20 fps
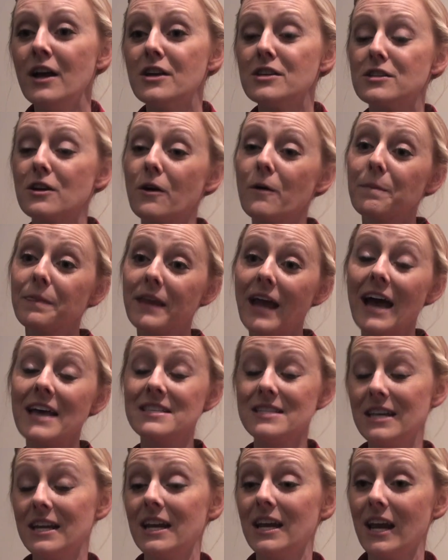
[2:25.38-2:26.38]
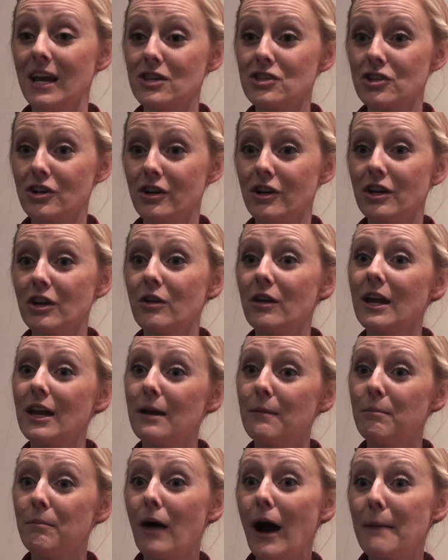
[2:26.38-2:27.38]
So as an intern, you get
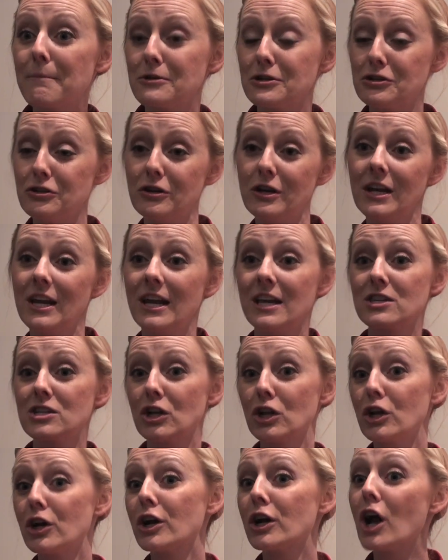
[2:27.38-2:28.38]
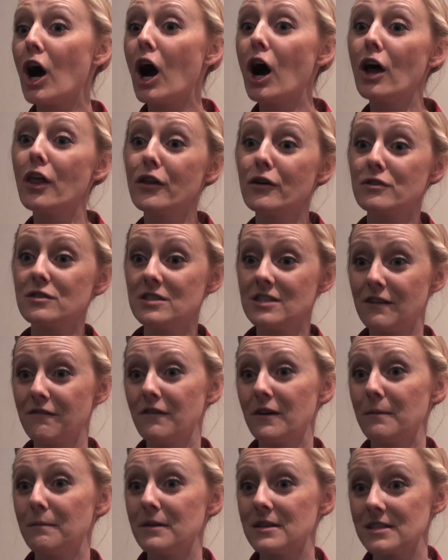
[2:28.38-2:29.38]
an opportunity to learn all those
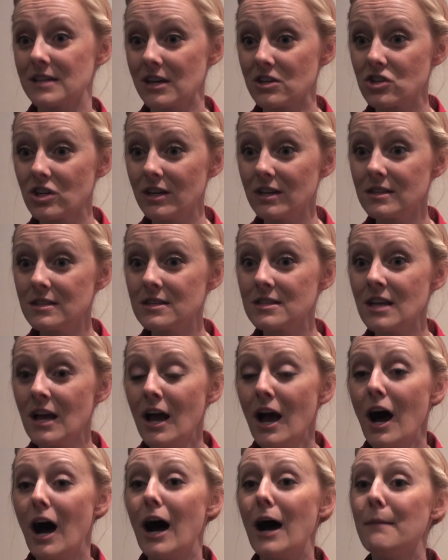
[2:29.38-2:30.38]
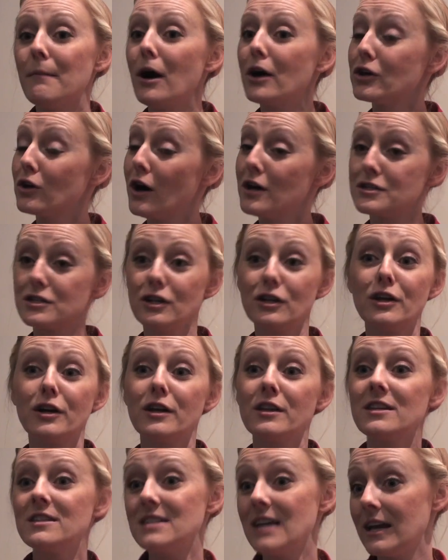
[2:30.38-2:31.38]
different positions. Um, you also
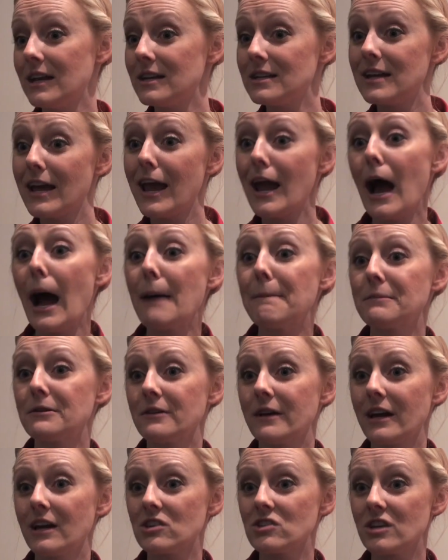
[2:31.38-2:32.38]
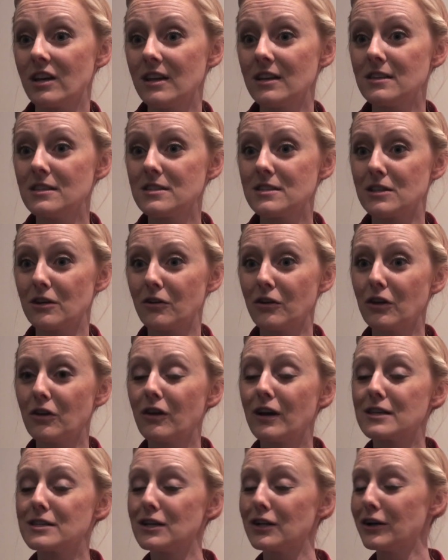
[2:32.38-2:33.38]
learn the day-to-day -day operations, so you
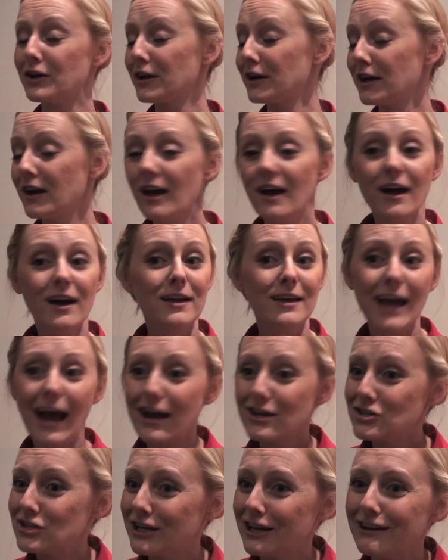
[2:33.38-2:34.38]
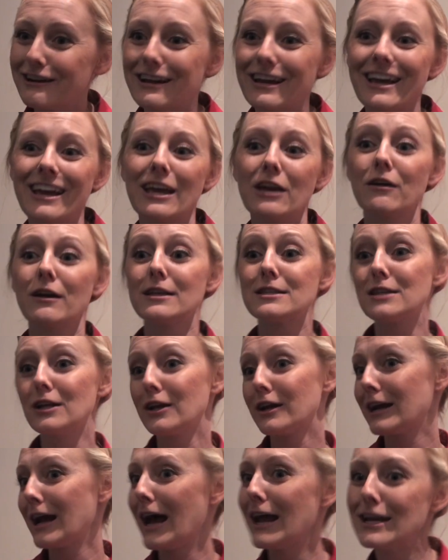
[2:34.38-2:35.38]
get to learn cashiering, you get to
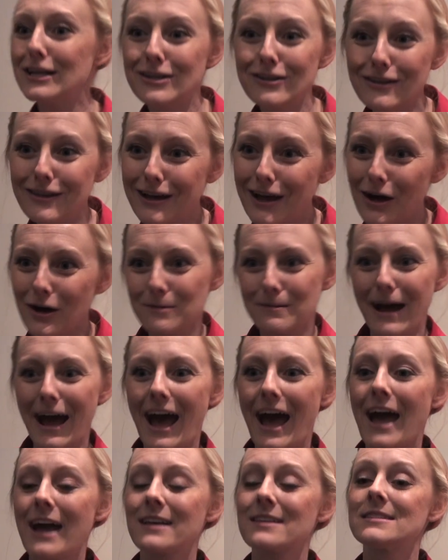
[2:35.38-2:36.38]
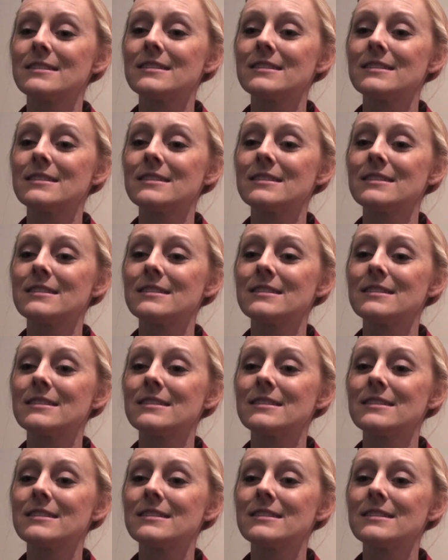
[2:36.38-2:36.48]
learn how to do the go-back,